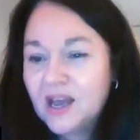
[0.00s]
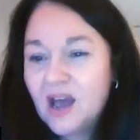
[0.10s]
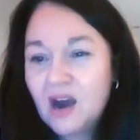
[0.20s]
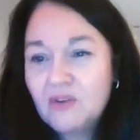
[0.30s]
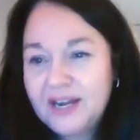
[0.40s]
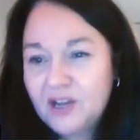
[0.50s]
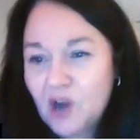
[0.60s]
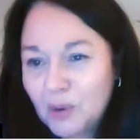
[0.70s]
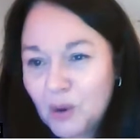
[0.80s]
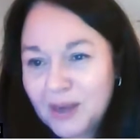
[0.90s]
a really
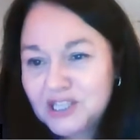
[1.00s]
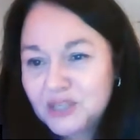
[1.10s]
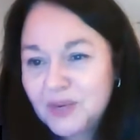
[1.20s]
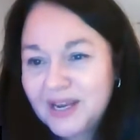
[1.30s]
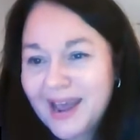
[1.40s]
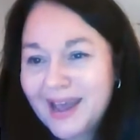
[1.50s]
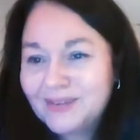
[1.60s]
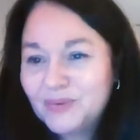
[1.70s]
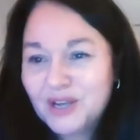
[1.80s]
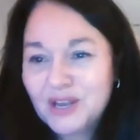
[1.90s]
common question we get
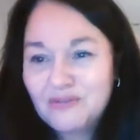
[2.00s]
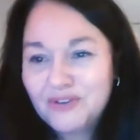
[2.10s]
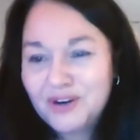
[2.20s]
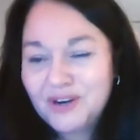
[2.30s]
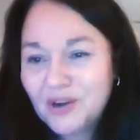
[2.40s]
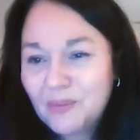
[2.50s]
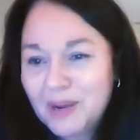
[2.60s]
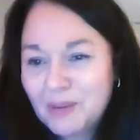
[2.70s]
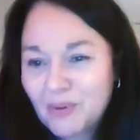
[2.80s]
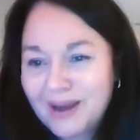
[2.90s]
working for you know big
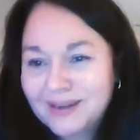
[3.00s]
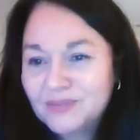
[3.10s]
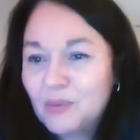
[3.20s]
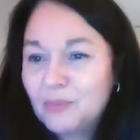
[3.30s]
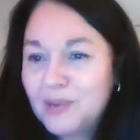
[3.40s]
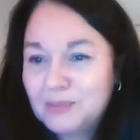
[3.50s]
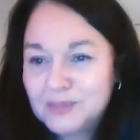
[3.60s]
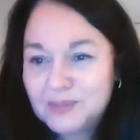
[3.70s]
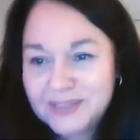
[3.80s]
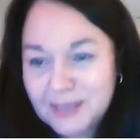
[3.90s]
brand what people's
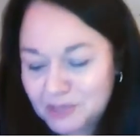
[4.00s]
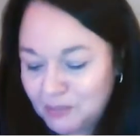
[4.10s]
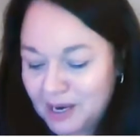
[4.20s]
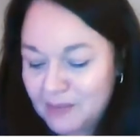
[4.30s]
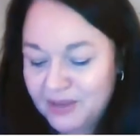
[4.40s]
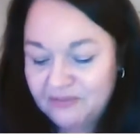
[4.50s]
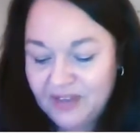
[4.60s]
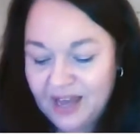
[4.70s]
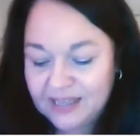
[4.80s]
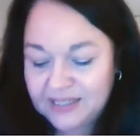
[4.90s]
perception might be of
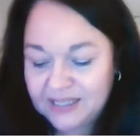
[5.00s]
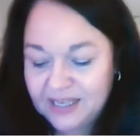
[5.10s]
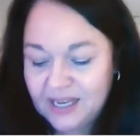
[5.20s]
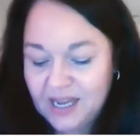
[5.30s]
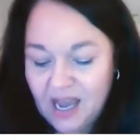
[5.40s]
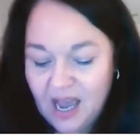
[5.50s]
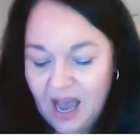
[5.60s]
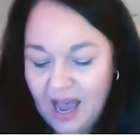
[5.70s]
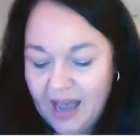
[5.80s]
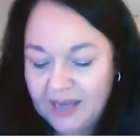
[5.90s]
that
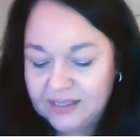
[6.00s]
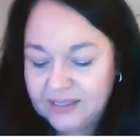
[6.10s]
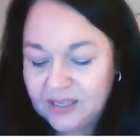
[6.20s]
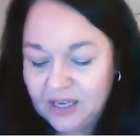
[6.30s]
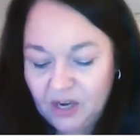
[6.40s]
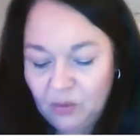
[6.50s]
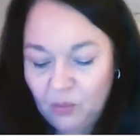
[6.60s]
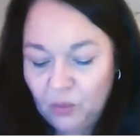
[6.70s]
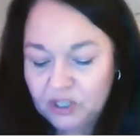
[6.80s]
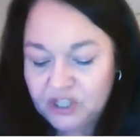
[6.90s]
and, you know,
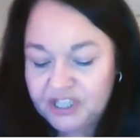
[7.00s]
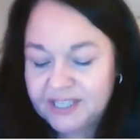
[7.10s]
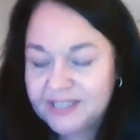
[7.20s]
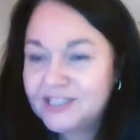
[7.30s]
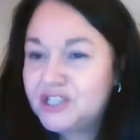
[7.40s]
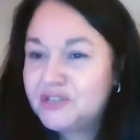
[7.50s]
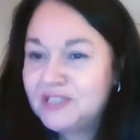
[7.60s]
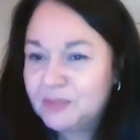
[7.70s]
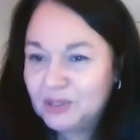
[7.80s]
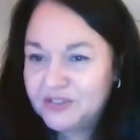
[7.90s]
what she does is she
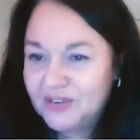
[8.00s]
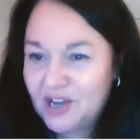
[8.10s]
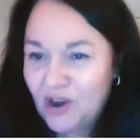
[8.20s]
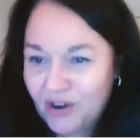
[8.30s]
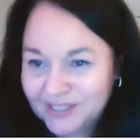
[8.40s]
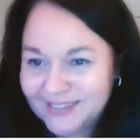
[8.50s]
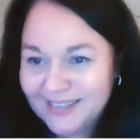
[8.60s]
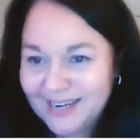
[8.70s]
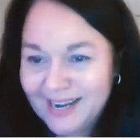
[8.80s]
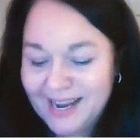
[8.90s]
responds really
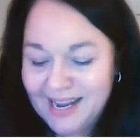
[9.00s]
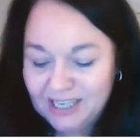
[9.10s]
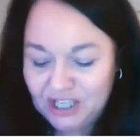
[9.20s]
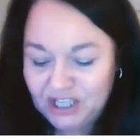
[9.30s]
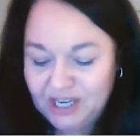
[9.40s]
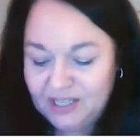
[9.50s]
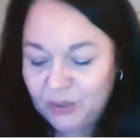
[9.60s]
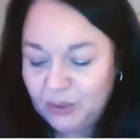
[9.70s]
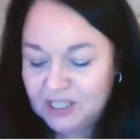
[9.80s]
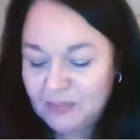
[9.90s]
honestly. She
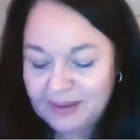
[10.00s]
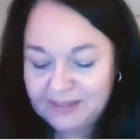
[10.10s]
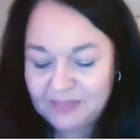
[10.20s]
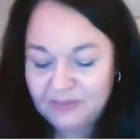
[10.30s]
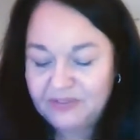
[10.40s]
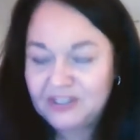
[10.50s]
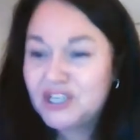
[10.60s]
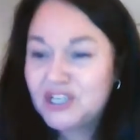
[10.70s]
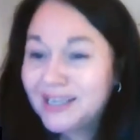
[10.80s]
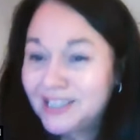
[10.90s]
talks about some of the
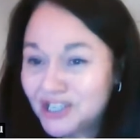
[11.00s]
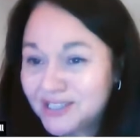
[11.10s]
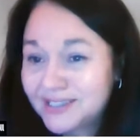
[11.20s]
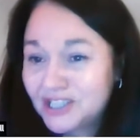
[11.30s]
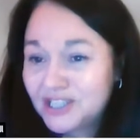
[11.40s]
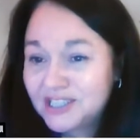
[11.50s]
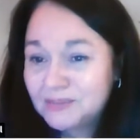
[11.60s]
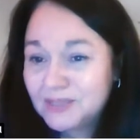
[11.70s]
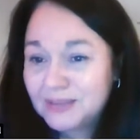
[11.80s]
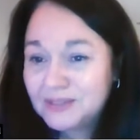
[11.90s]
challenges that she
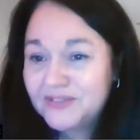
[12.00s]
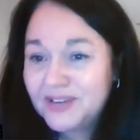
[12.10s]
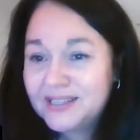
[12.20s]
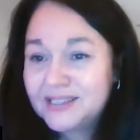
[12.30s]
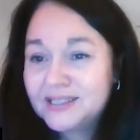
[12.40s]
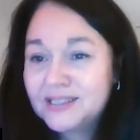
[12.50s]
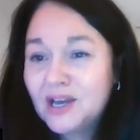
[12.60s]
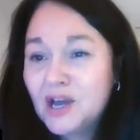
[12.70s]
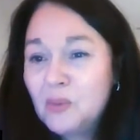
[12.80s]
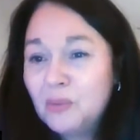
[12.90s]
sometimes faces,
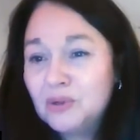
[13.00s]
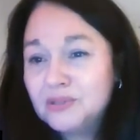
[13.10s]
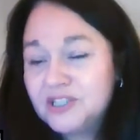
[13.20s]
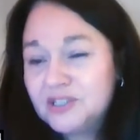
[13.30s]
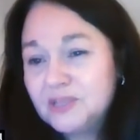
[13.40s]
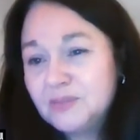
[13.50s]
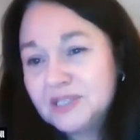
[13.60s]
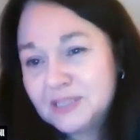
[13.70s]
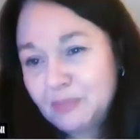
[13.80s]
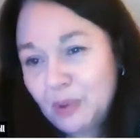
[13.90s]
but also some of the
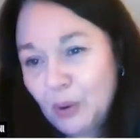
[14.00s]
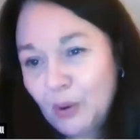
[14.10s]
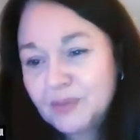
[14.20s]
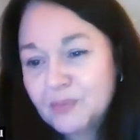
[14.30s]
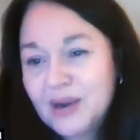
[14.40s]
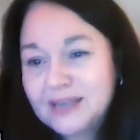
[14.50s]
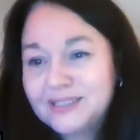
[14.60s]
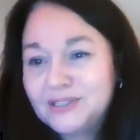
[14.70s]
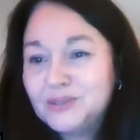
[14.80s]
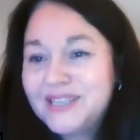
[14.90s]
support and the
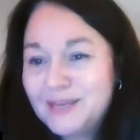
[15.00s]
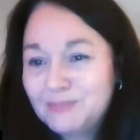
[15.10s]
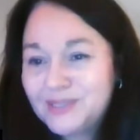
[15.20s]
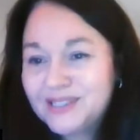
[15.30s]
practical tips